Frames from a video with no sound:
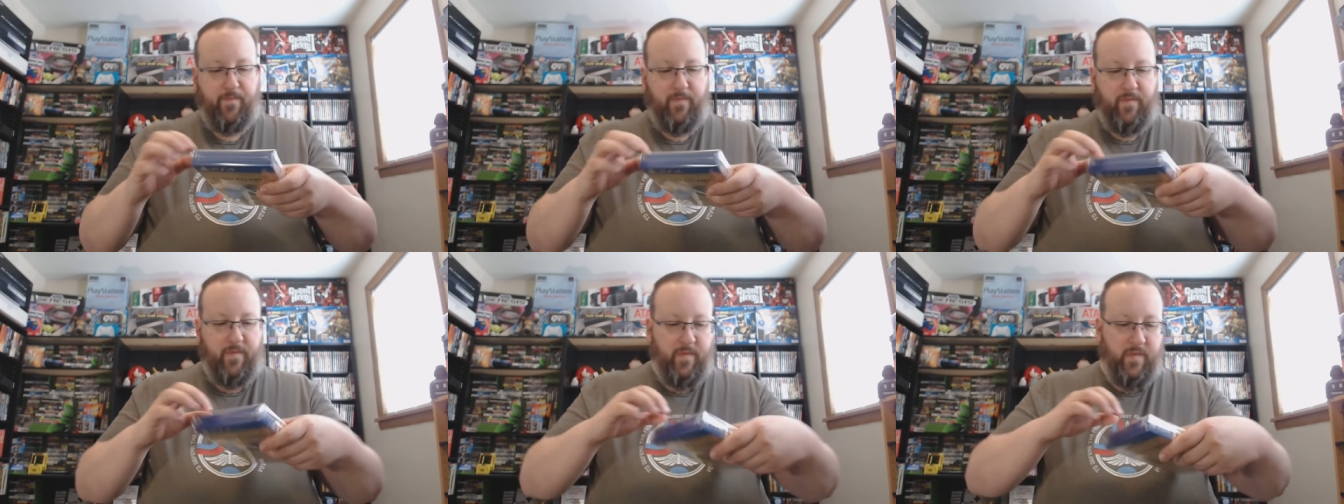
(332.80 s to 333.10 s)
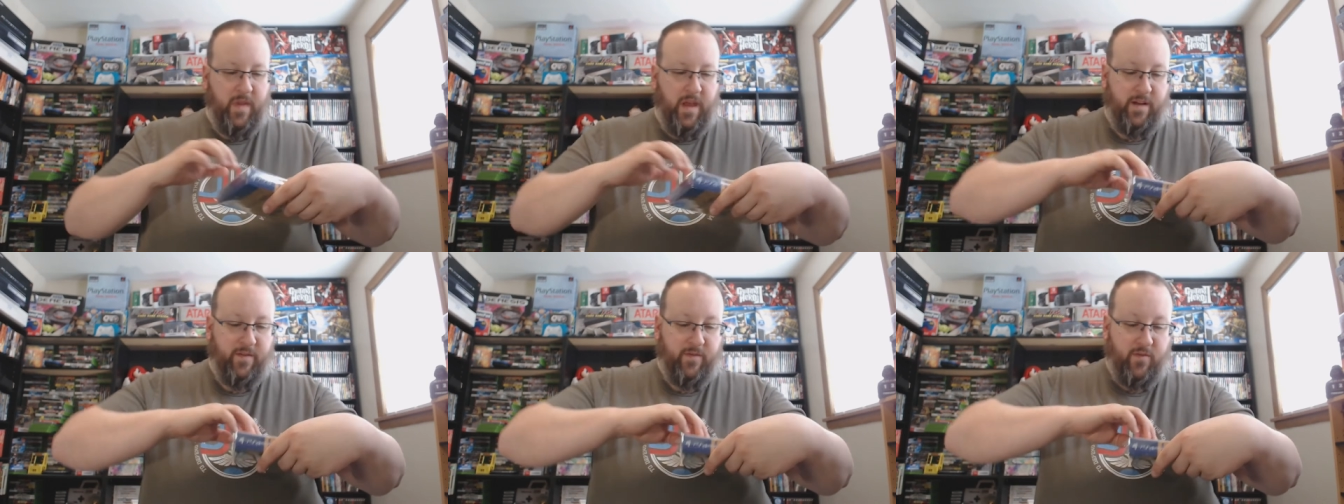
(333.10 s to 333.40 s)

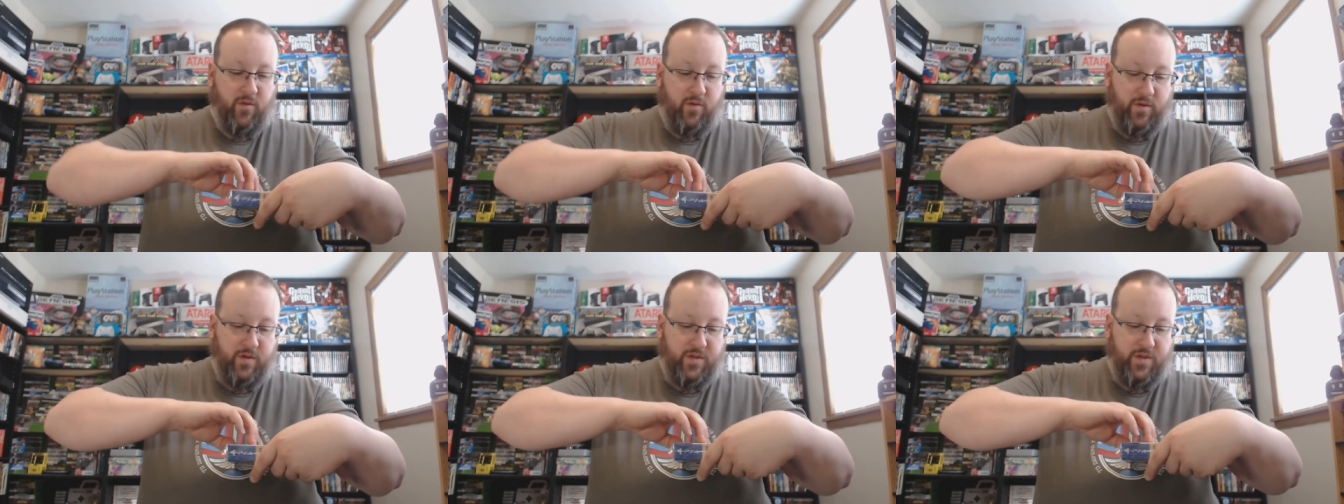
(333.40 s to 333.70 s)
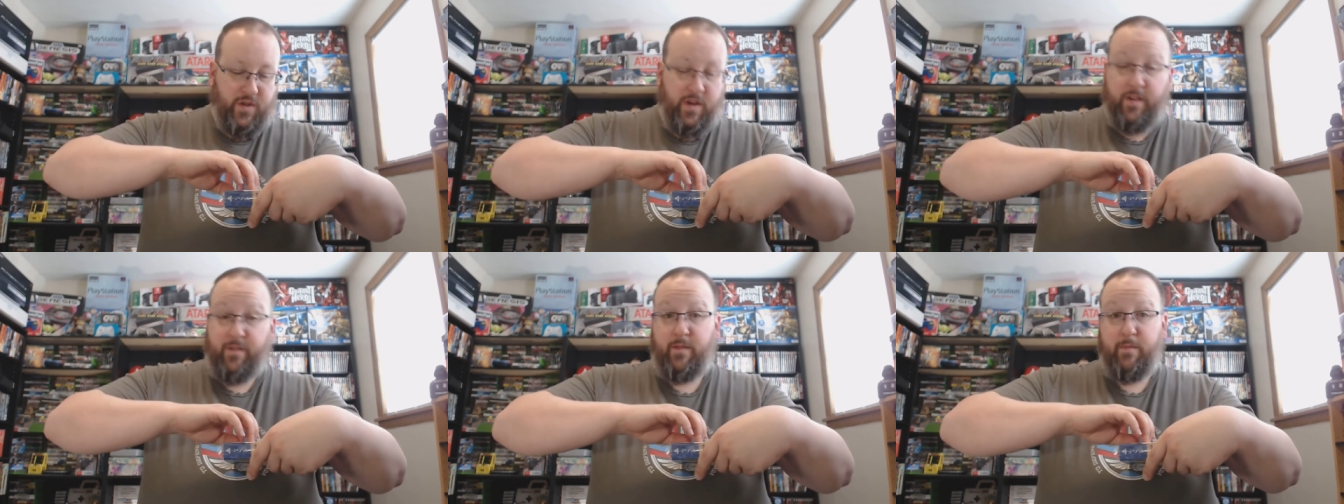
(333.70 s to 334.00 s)
And of course,
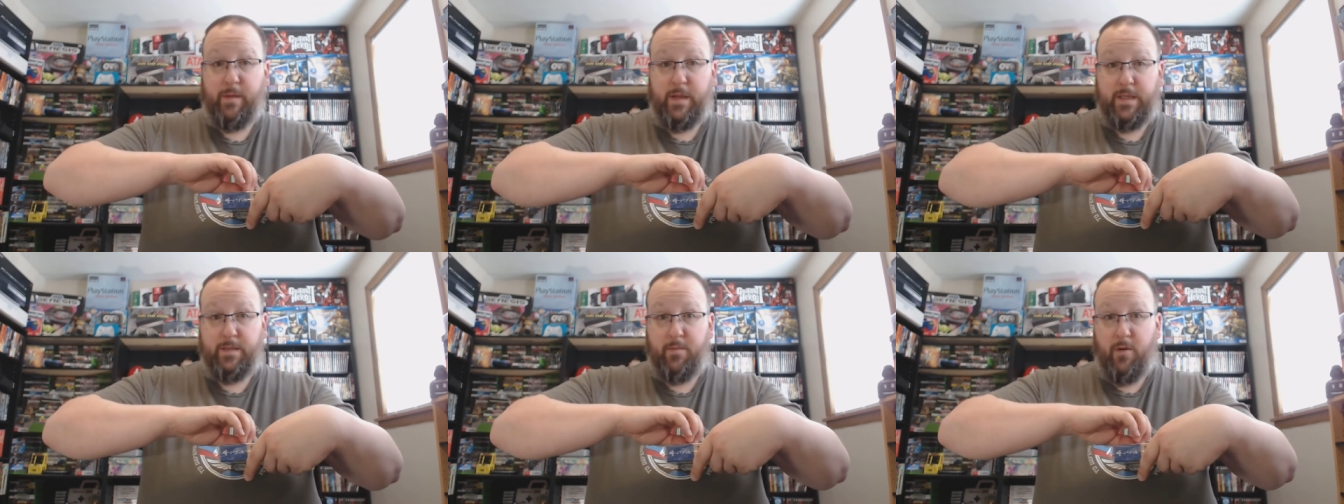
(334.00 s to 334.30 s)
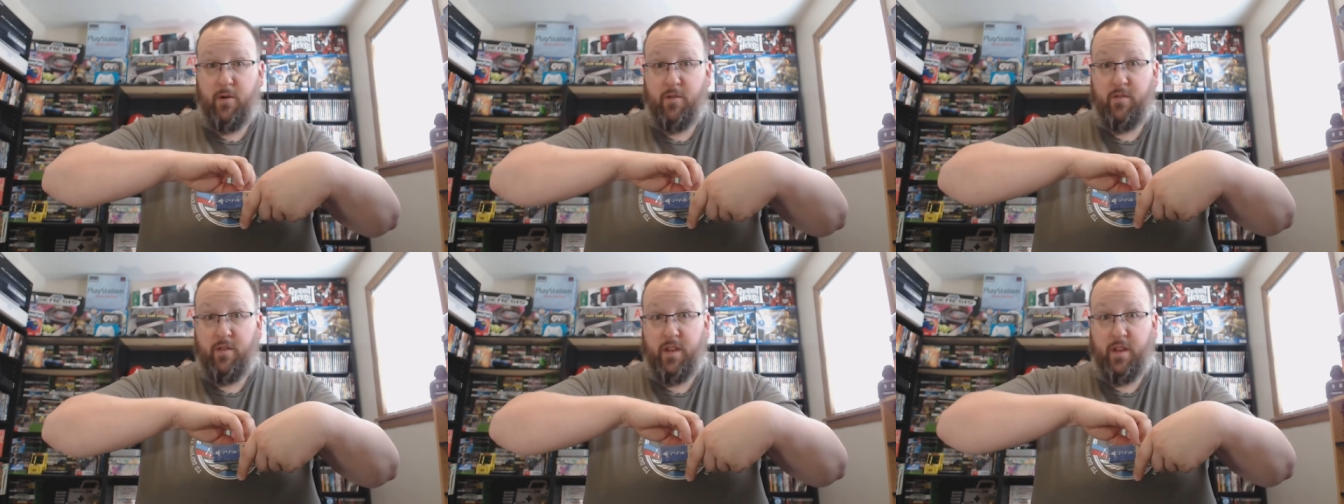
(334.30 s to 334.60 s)
you have to be
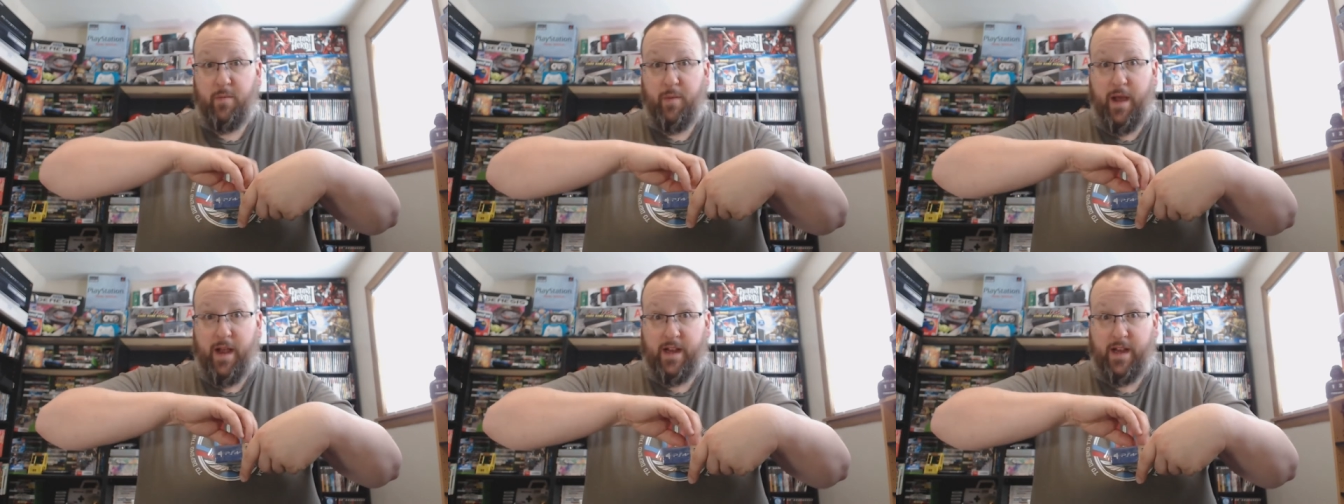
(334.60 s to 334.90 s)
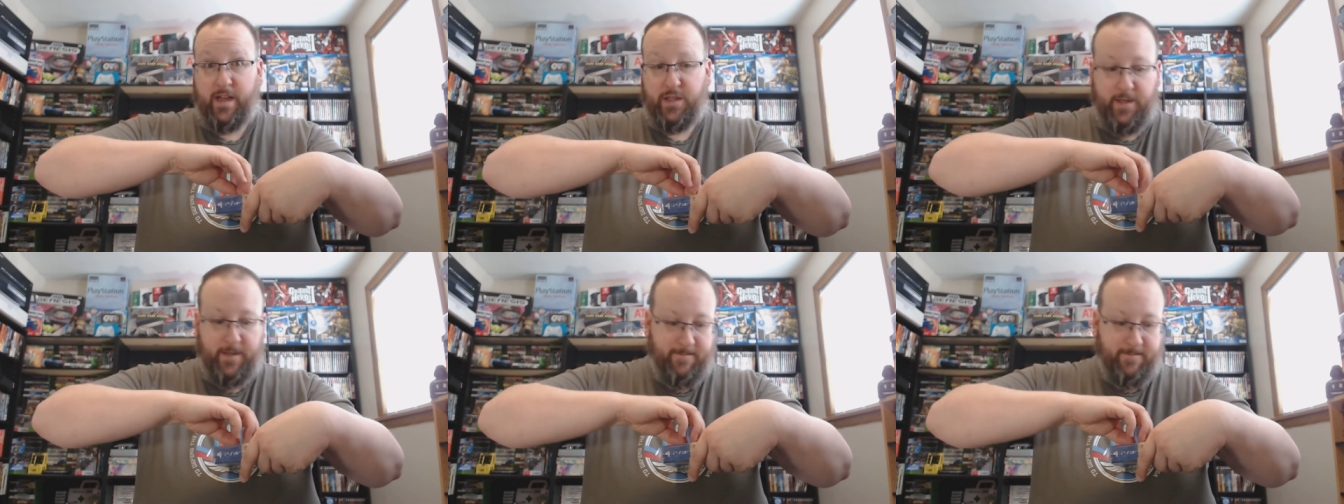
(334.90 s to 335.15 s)
smarter than the packaging.